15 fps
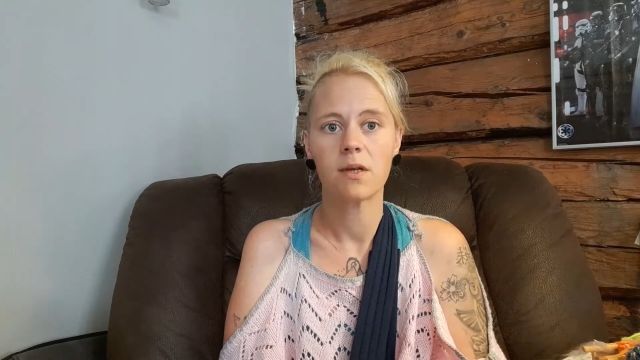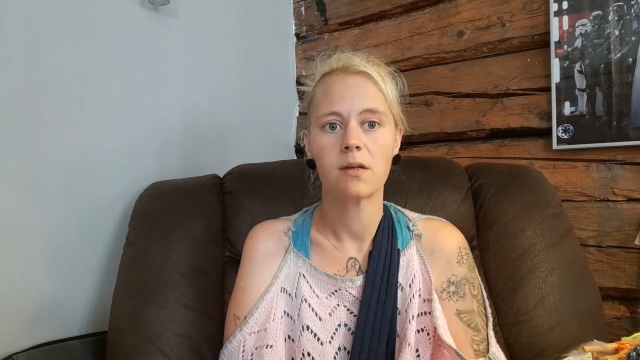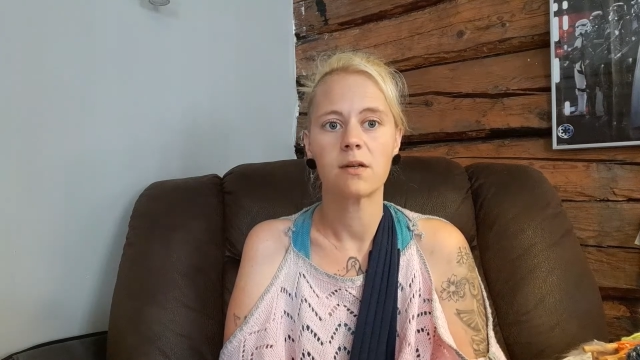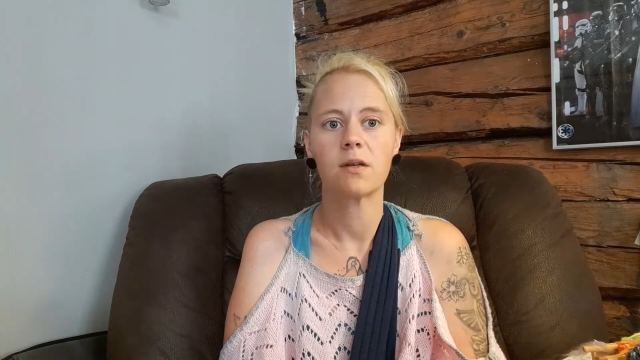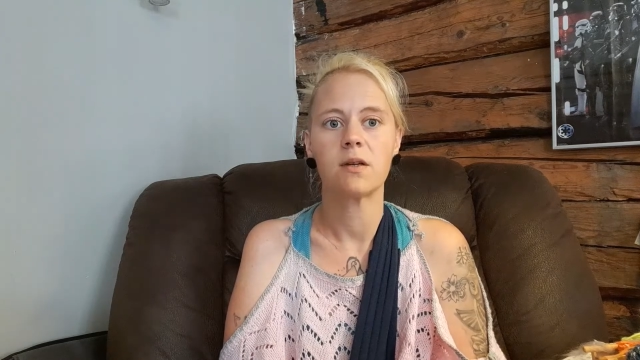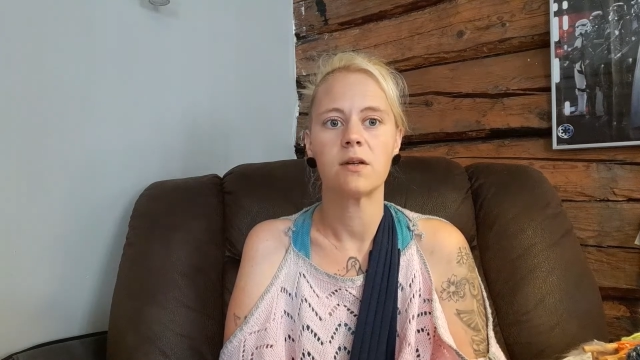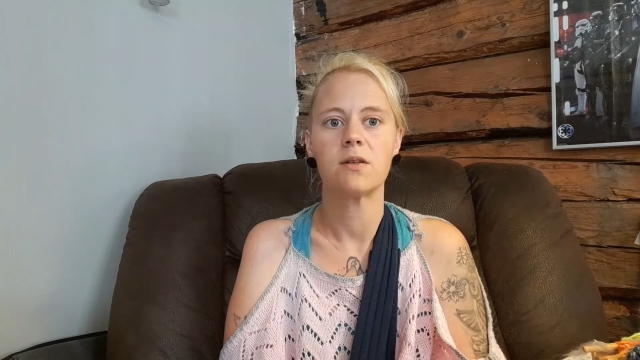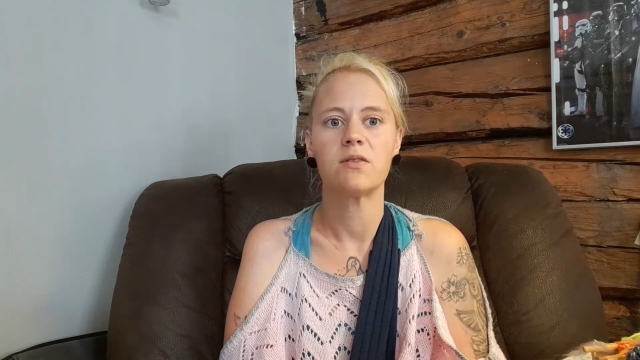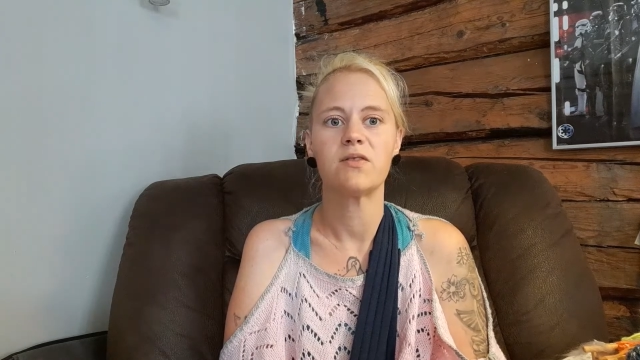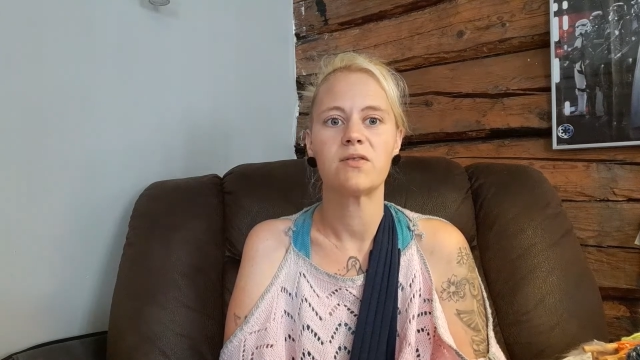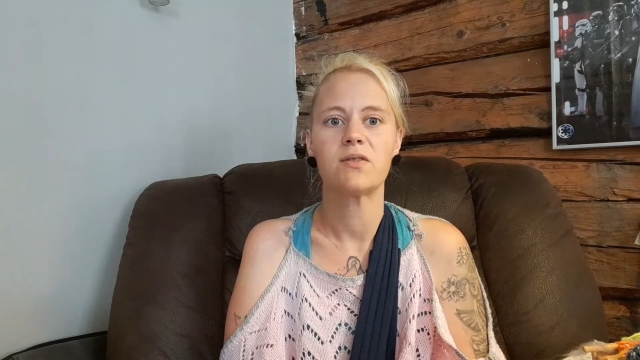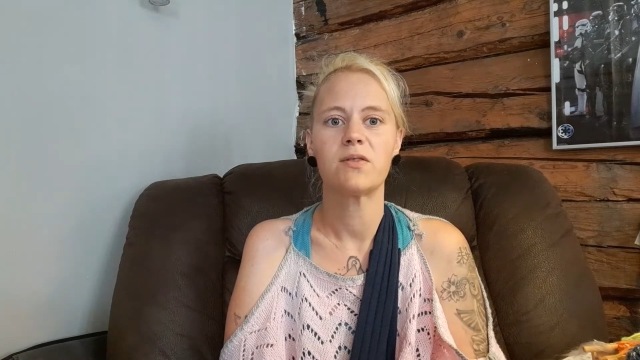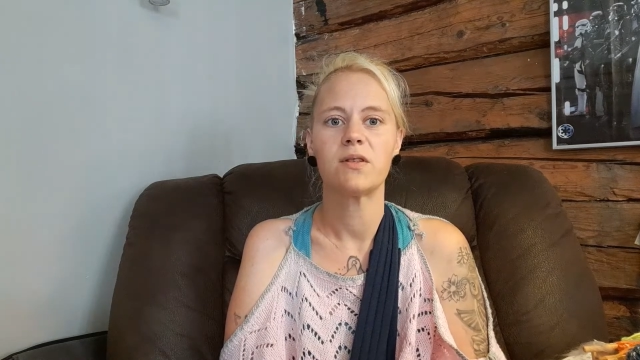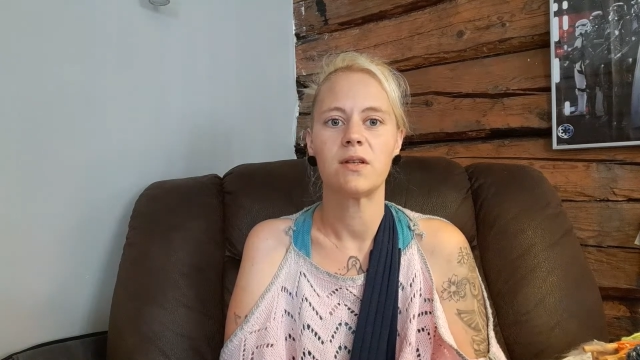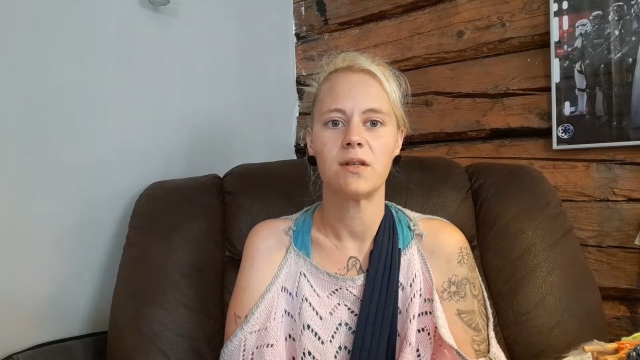
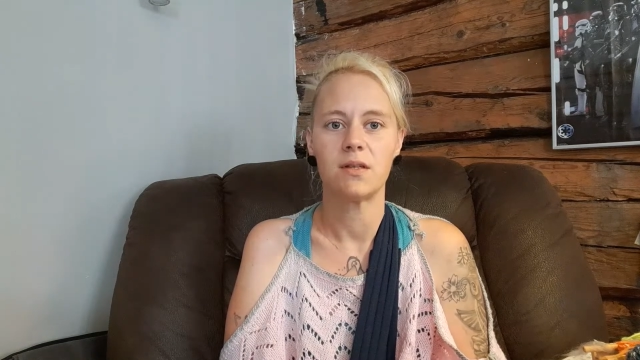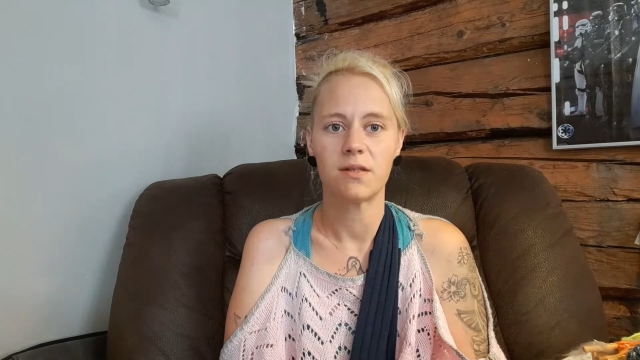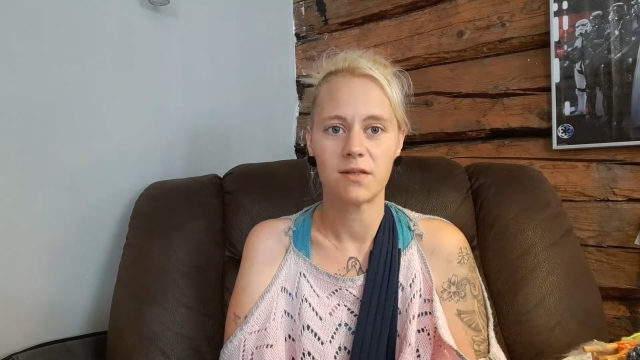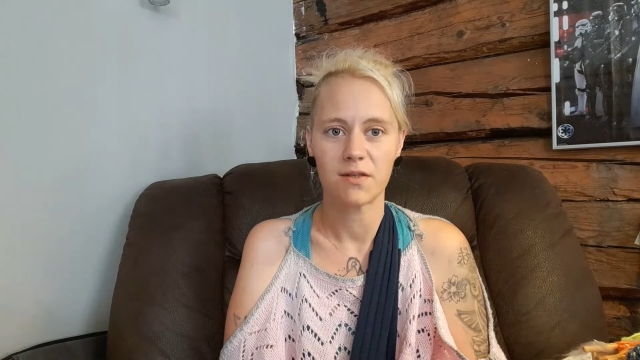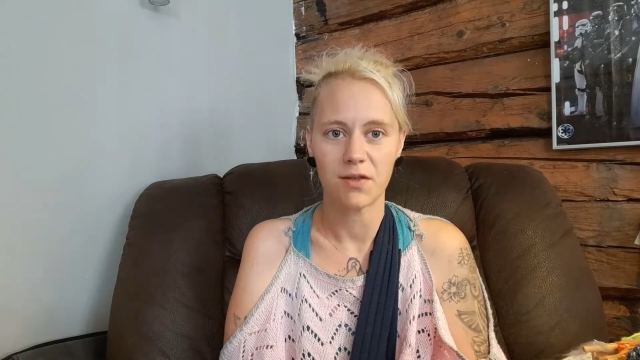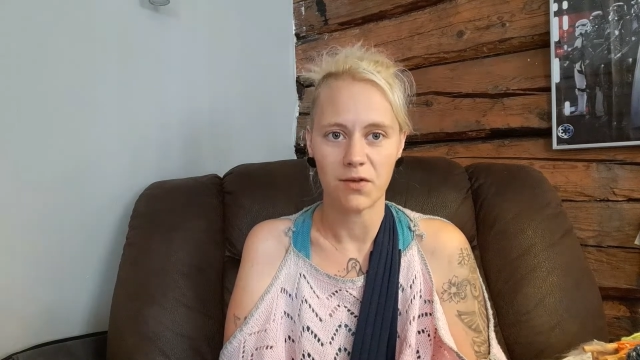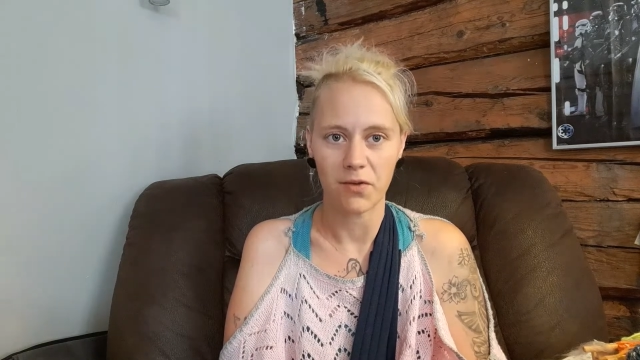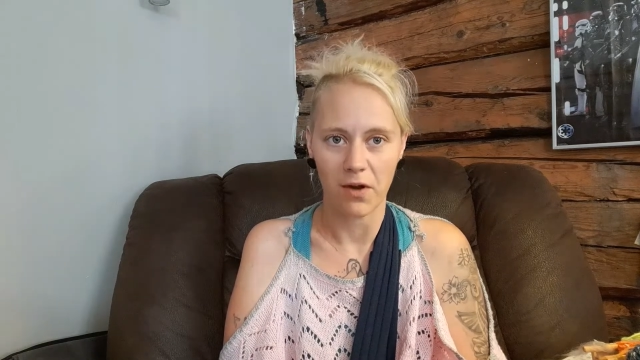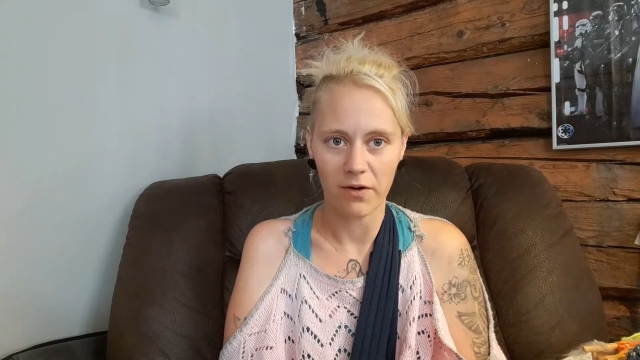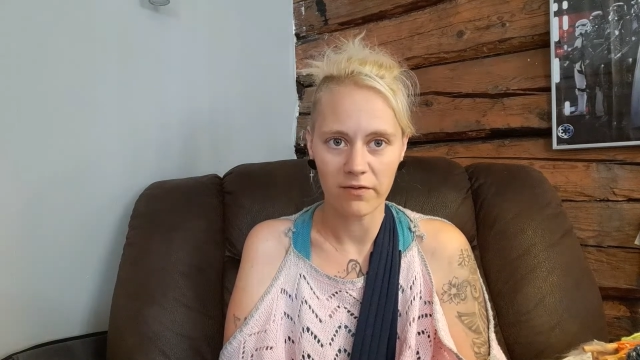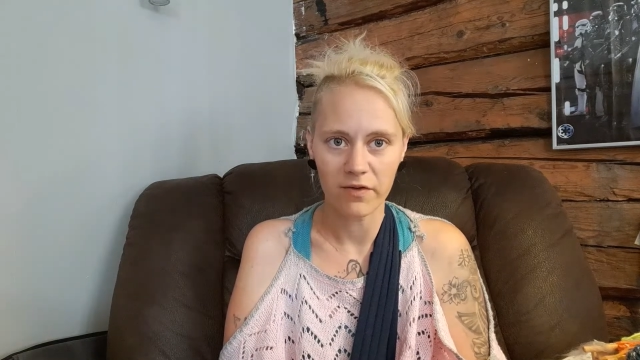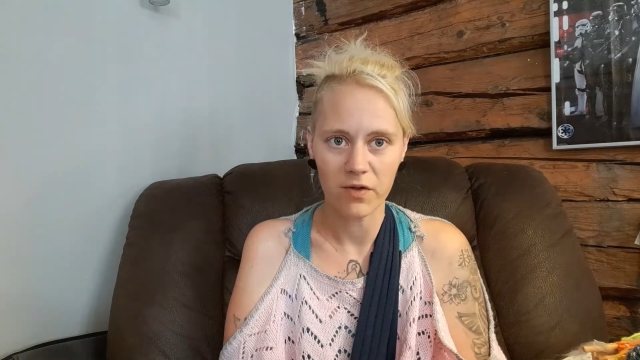because it's the nerve